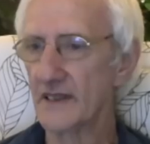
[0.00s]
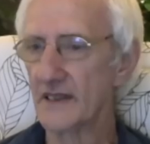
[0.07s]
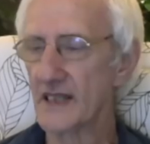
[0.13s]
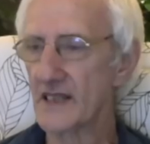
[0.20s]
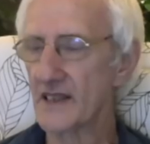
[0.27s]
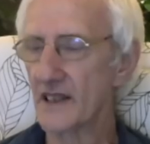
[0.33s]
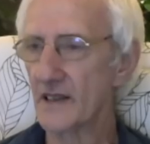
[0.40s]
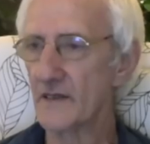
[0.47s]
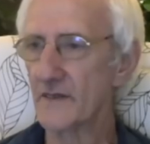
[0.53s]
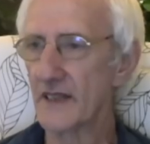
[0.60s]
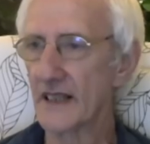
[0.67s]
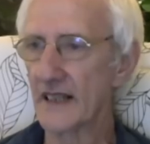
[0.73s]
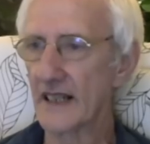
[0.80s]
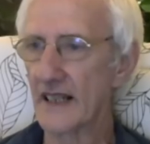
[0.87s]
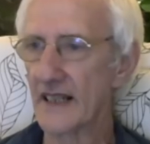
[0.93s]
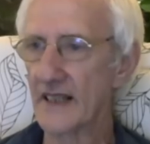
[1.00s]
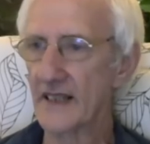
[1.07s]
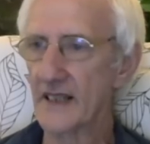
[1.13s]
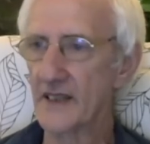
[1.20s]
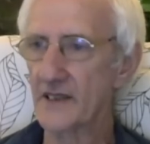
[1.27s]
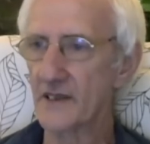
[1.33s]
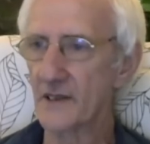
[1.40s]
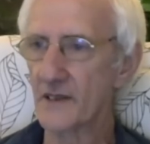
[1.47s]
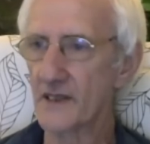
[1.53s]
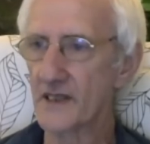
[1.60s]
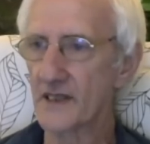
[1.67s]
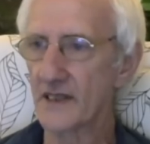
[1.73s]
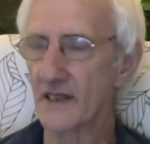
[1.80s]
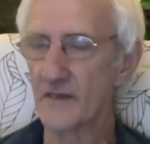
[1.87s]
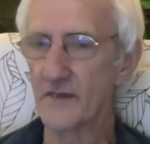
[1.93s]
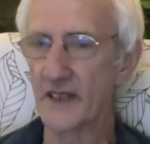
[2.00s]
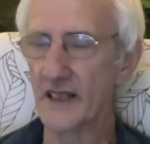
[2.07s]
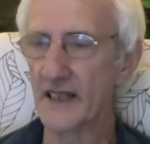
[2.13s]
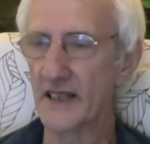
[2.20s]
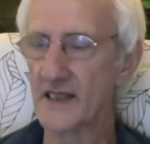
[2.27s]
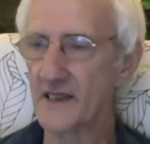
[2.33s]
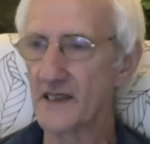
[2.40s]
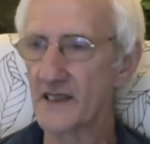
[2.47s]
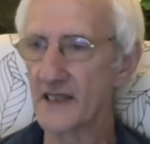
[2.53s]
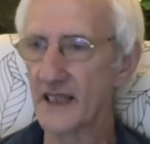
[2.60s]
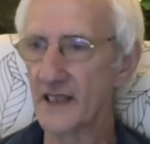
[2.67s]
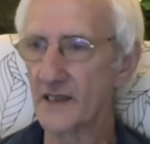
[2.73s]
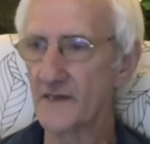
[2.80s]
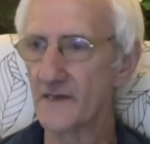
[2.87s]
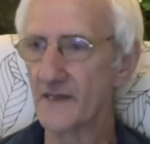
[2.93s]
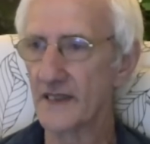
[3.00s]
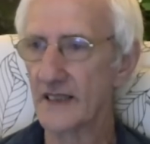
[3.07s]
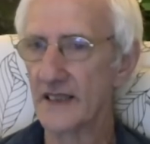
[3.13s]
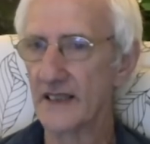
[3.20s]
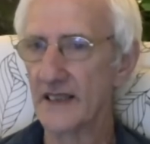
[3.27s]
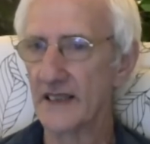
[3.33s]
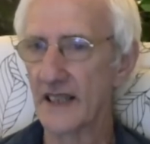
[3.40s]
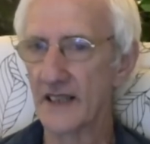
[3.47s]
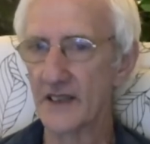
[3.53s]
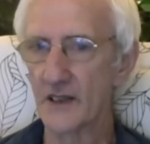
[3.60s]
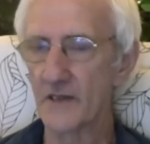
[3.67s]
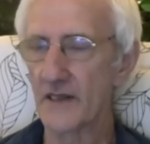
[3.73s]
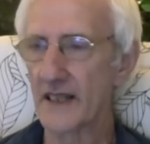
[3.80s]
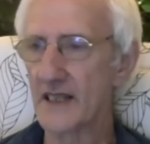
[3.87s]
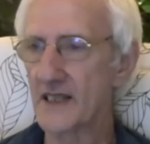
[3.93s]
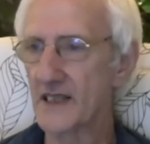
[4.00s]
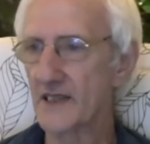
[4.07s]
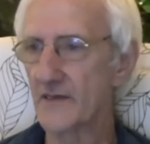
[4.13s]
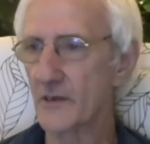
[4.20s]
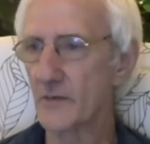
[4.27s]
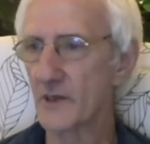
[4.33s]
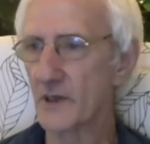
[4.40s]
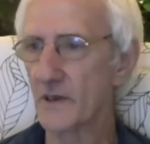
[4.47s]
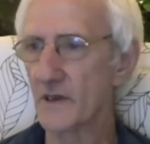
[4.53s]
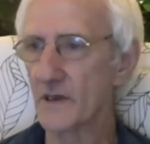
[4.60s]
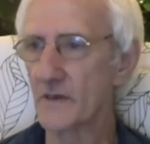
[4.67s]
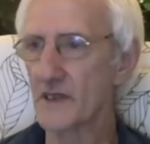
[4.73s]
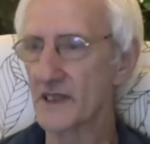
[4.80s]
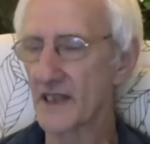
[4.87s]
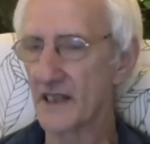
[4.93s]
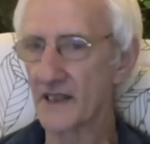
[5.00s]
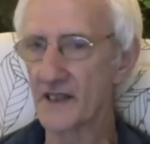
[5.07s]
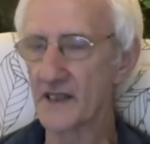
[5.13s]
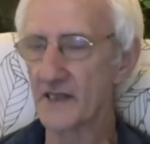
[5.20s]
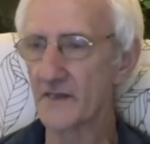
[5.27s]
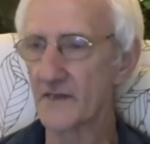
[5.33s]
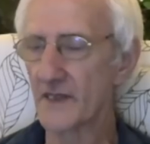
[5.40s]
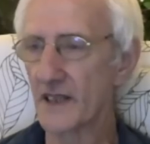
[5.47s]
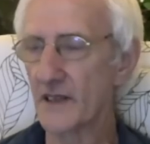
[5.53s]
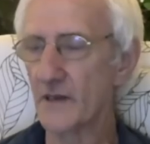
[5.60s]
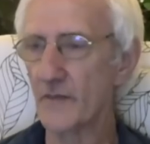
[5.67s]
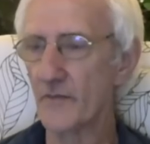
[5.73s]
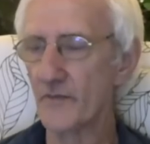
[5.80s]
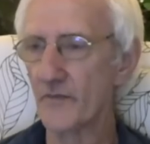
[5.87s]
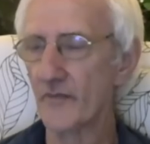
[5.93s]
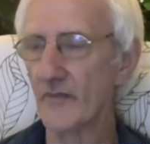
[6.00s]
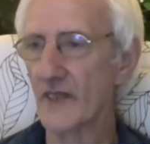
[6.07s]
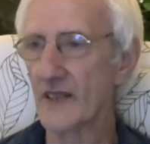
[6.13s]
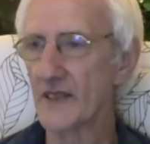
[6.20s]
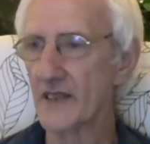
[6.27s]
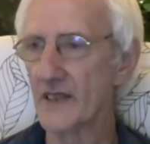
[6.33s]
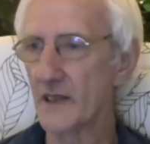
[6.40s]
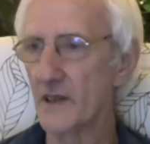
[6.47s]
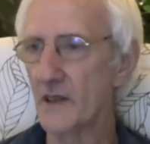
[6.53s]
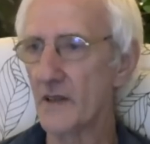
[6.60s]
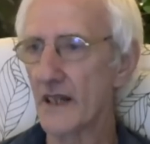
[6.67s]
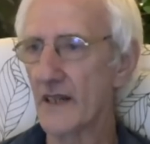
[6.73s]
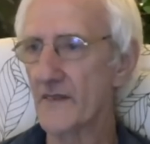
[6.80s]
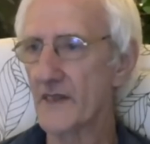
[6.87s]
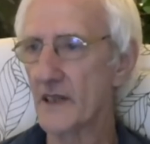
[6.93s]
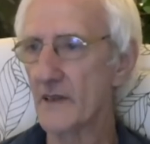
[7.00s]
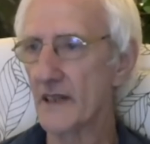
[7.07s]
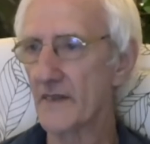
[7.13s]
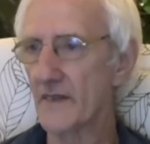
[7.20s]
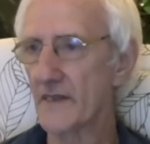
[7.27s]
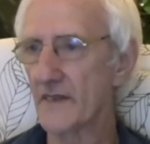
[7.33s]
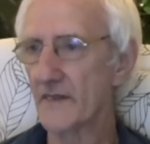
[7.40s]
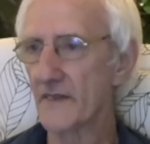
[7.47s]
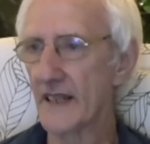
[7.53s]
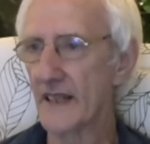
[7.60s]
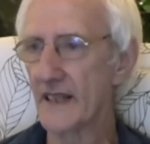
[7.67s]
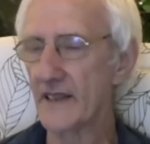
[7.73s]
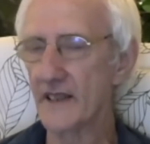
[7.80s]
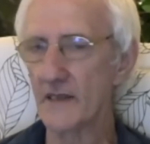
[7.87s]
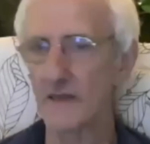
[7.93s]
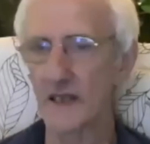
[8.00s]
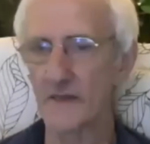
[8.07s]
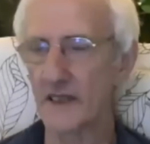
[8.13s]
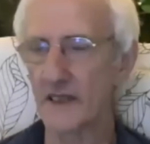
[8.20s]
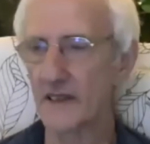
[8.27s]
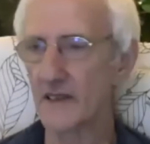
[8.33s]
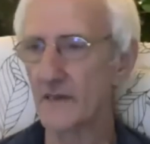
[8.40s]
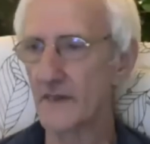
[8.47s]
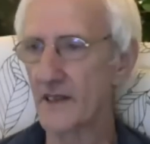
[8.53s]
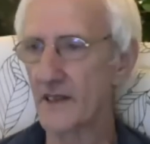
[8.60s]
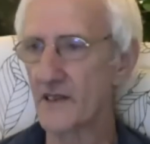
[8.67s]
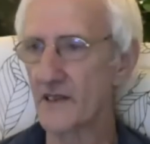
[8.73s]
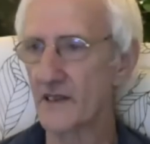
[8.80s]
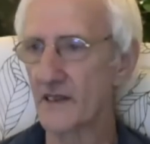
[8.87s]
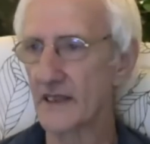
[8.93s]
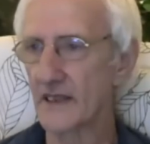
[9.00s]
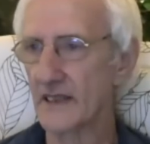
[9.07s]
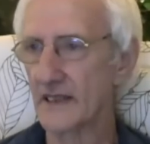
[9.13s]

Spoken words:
dissolve their I in its source and realize the self. And the grace from the guru starts to flow. So you have the faith, you have the conviction.